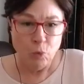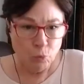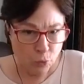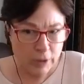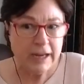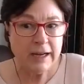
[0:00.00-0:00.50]

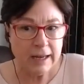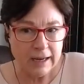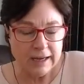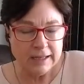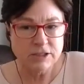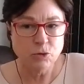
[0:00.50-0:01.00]

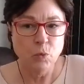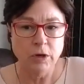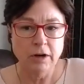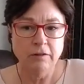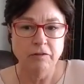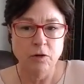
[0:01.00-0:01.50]
reading is a
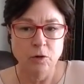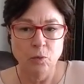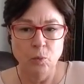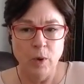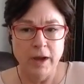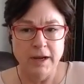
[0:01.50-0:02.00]

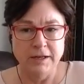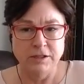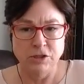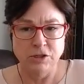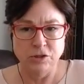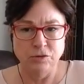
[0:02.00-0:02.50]
wonderful way
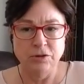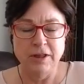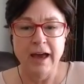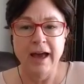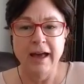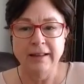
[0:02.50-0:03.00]
to do
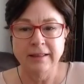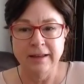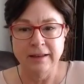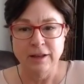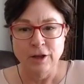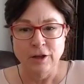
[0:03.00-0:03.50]
that.
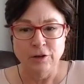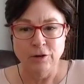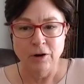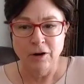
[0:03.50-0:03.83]
That there